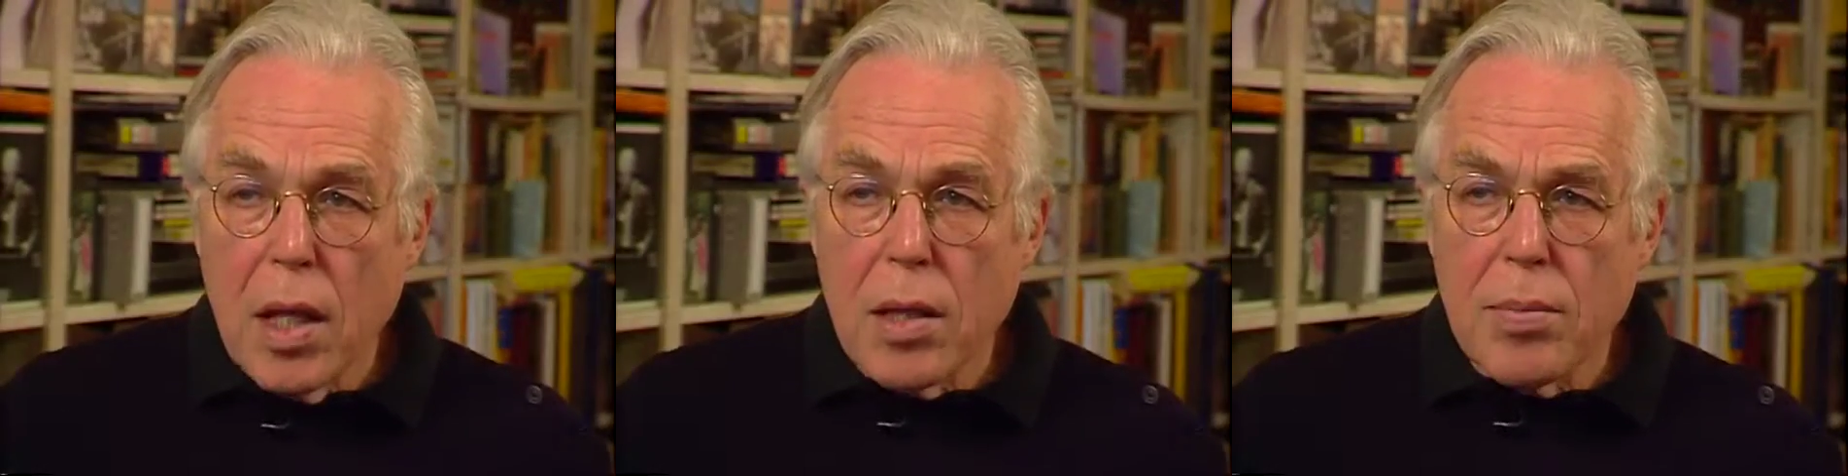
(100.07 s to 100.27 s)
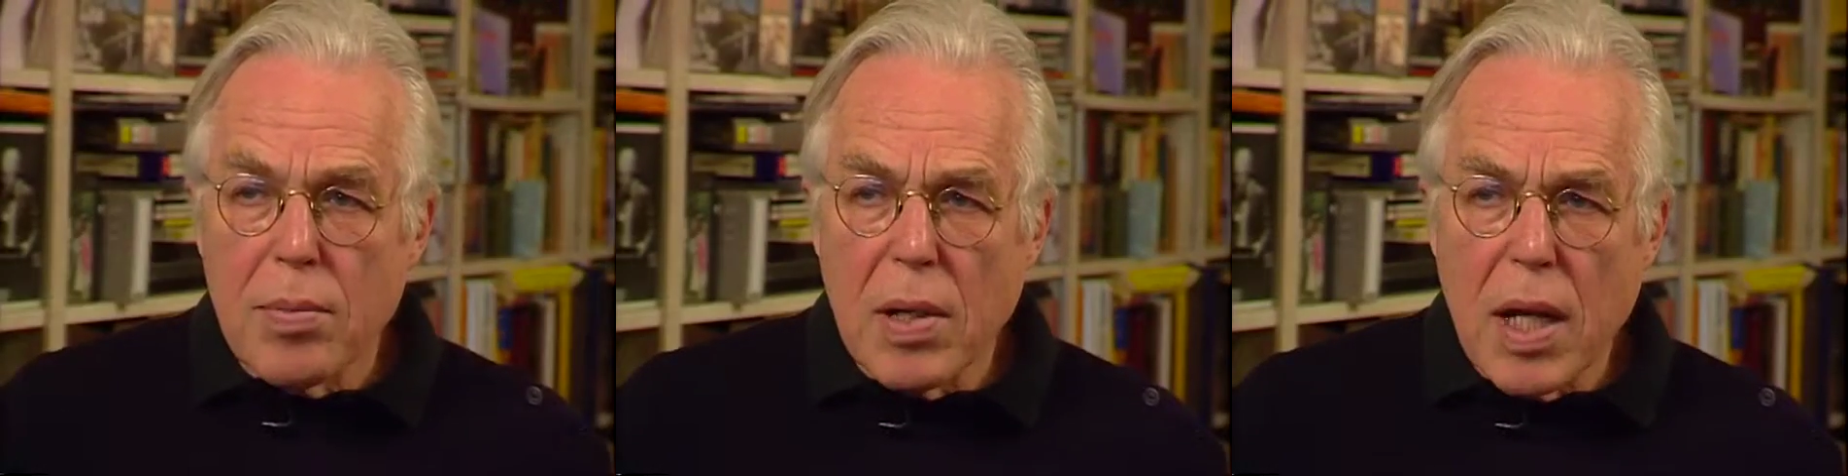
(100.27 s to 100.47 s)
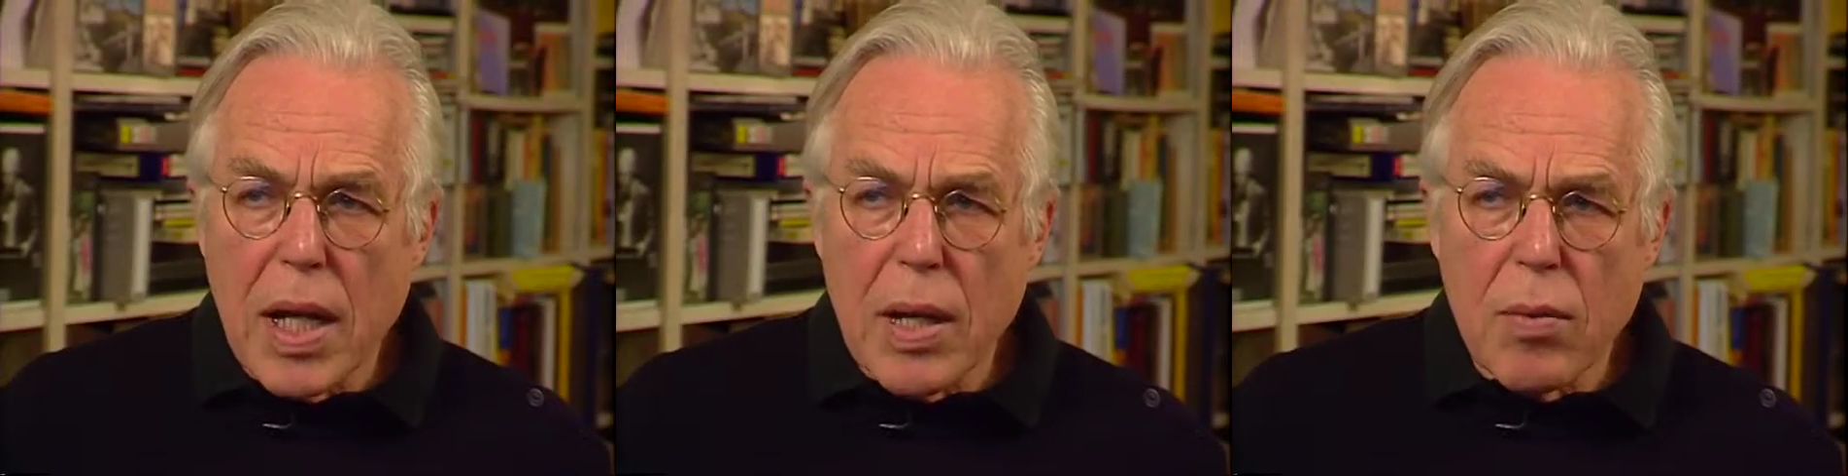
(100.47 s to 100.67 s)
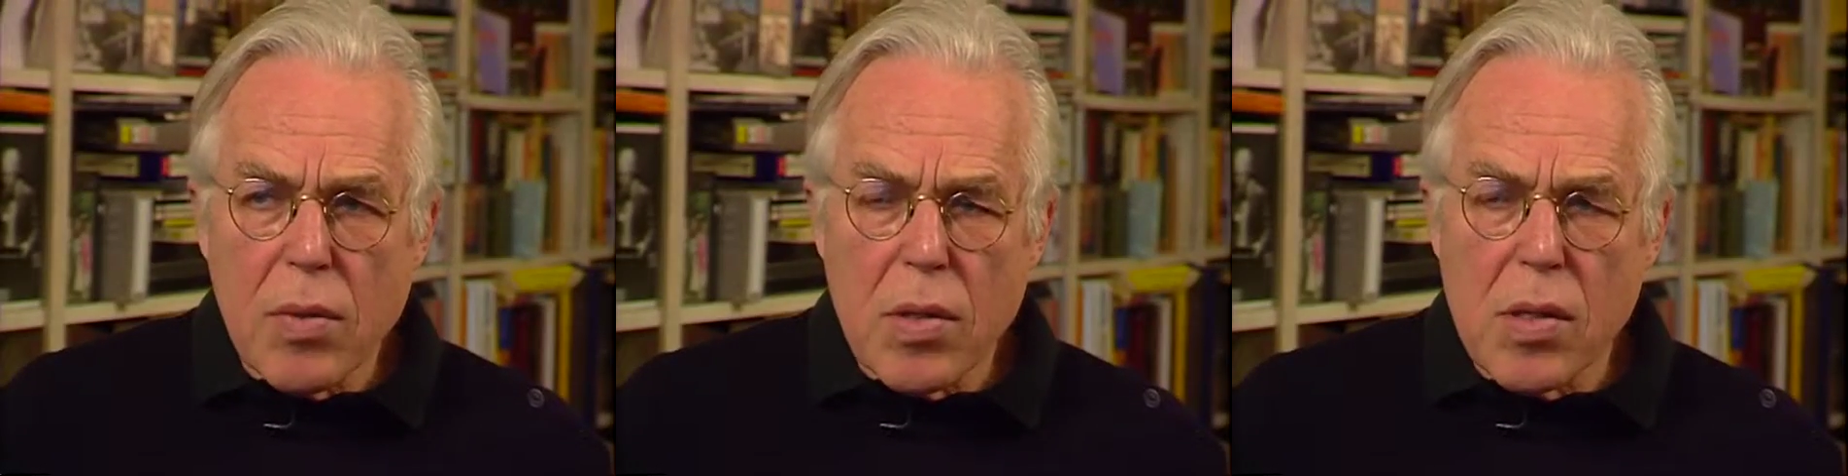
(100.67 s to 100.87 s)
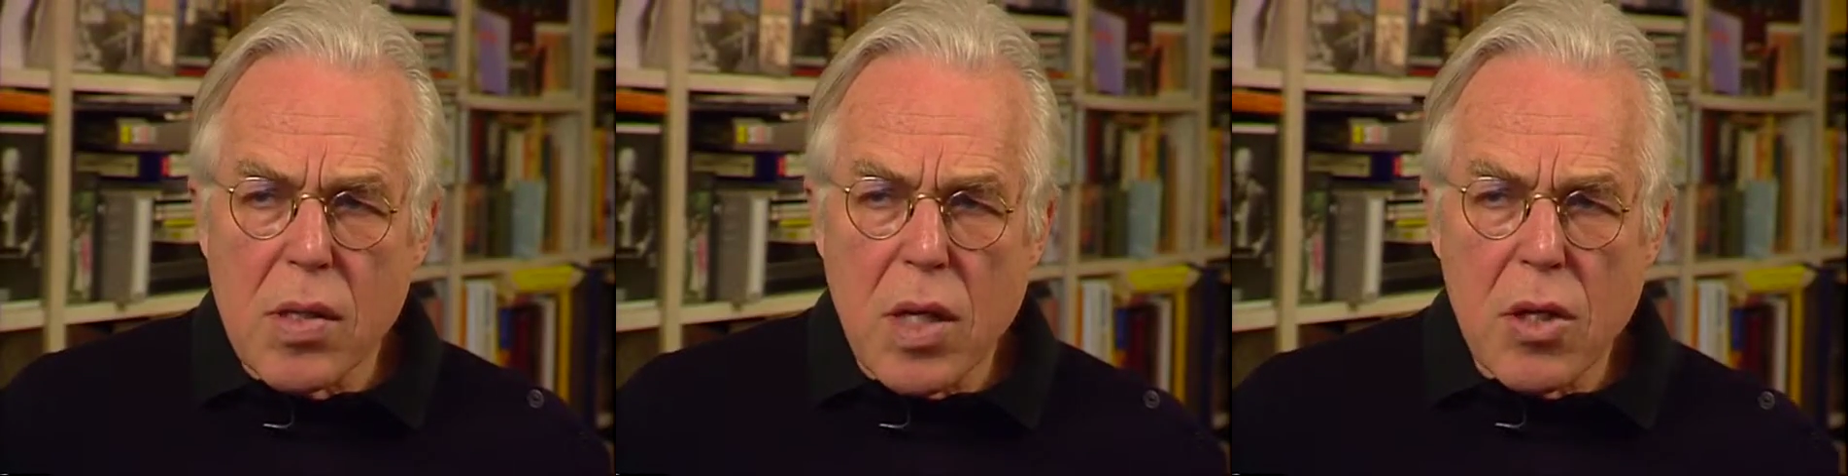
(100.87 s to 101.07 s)
The play
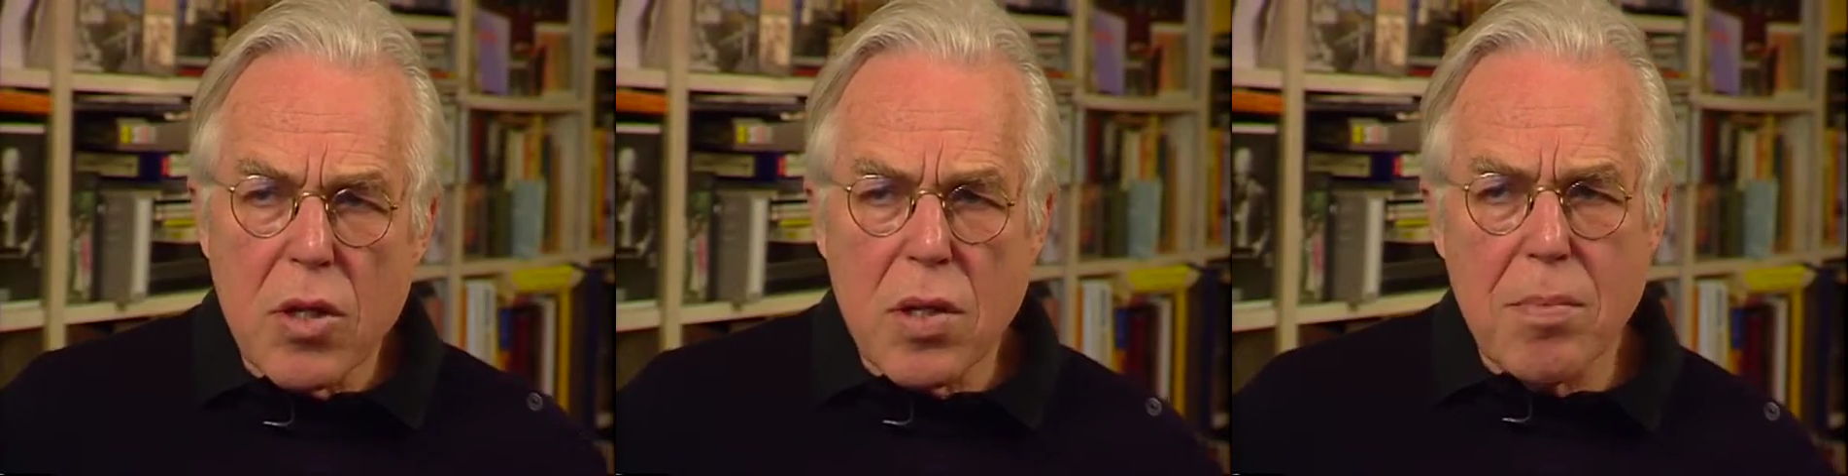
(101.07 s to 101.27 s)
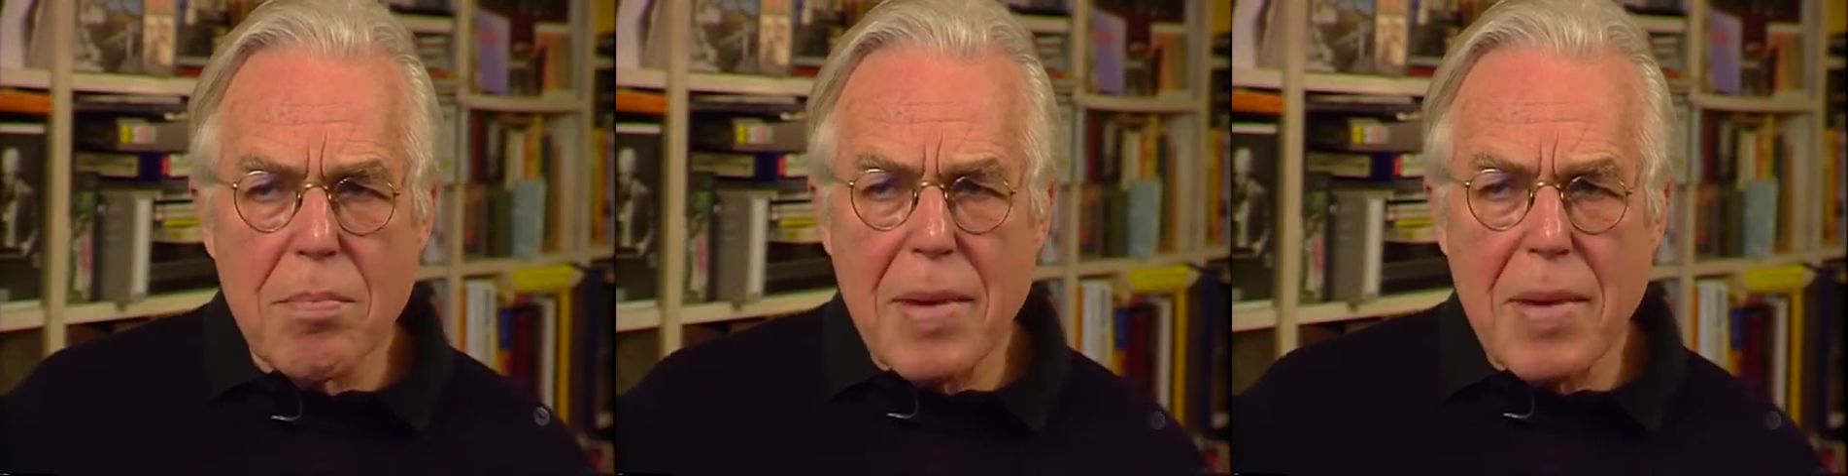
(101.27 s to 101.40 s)
was such a